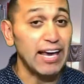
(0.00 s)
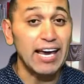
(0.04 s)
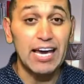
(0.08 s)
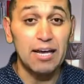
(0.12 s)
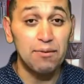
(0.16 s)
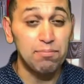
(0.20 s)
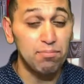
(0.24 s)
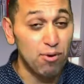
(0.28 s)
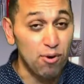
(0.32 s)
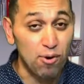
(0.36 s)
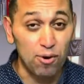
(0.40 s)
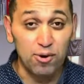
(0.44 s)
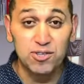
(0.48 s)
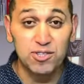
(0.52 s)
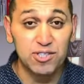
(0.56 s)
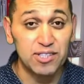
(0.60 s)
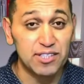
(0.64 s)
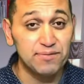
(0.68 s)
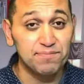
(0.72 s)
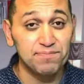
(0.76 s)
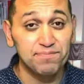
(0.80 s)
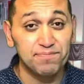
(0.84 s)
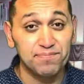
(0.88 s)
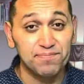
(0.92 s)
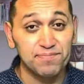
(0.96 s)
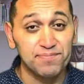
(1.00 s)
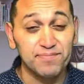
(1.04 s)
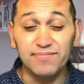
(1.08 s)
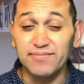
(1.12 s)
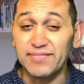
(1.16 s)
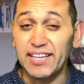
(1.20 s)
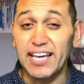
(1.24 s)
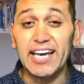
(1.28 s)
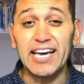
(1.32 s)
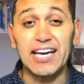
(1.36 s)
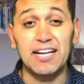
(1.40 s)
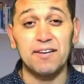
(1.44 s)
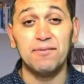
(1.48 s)
portion,
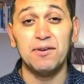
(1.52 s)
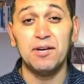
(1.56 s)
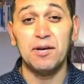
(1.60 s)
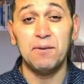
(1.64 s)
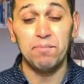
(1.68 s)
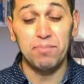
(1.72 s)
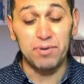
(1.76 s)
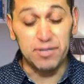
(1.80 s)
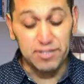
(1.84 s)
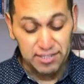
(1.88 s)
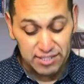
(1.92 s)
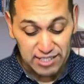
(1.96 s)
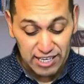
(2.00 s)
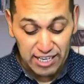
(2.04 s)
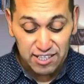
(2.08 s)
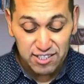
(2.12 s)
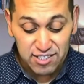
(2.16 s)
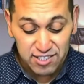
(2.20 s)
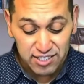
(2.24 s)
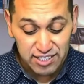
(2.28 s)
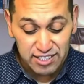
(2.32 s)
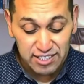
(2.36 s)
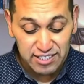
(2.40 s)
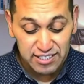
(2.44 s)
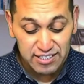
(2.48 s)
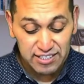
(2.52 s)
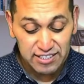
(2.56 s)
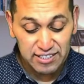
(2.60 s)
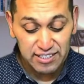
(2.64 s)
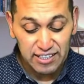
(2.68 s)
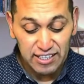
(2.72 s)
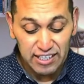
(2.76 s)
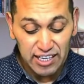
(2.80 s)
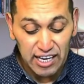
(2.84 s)
they had possessions.